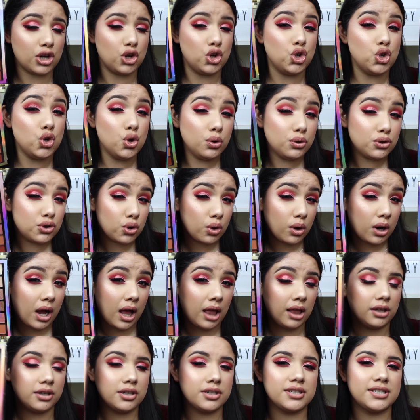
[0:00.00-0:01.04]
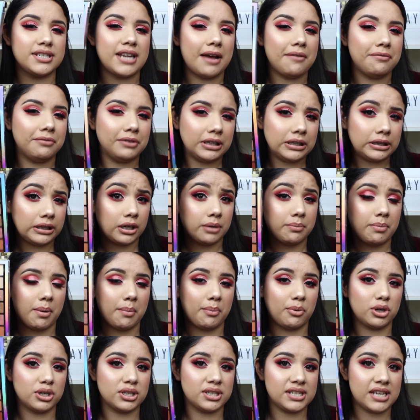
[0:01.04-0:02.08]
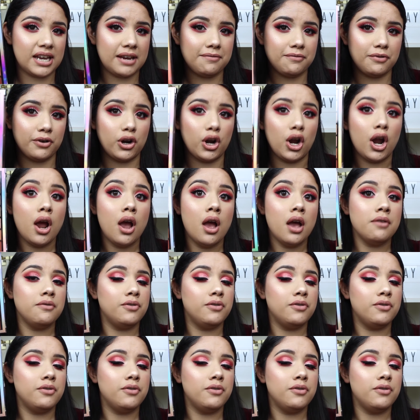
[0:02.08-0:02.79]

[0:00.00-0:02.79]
Neutral colors, definitely a little bit more safer.